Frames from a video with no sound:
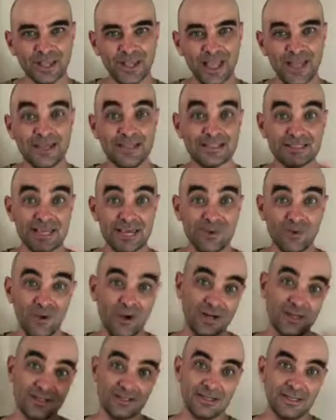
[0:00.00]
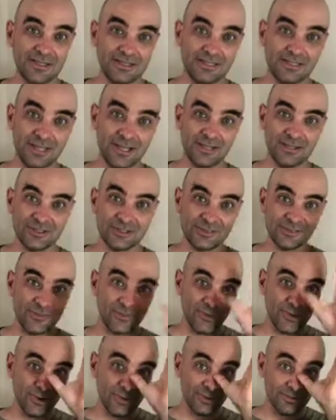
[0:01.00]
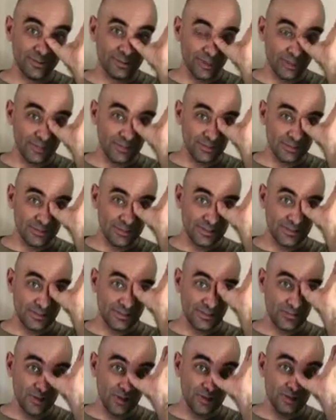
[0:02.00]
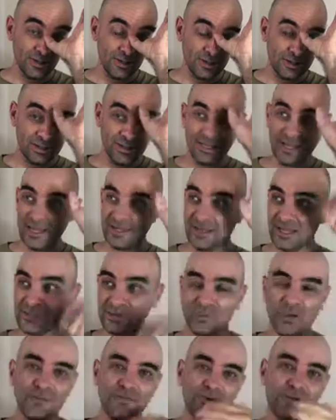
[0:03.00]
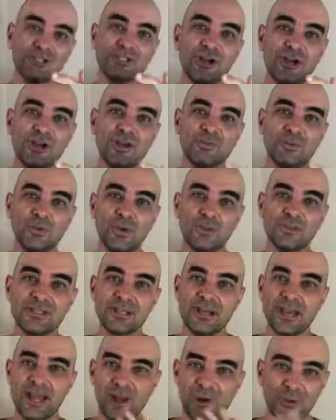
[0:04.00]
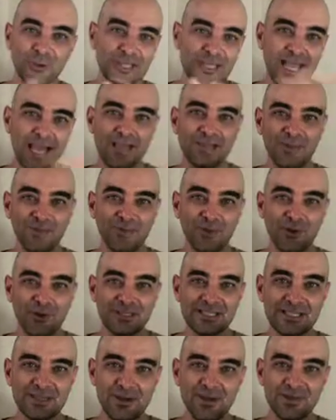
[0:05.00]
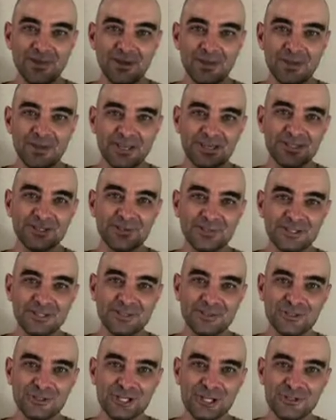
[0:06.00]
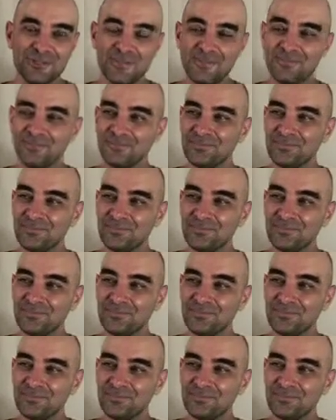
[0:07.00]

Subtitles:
And in Taiwan, it sells for the cheapest, right? And that's when I first started up the website. I only had the fall tea on there because it was so cheap.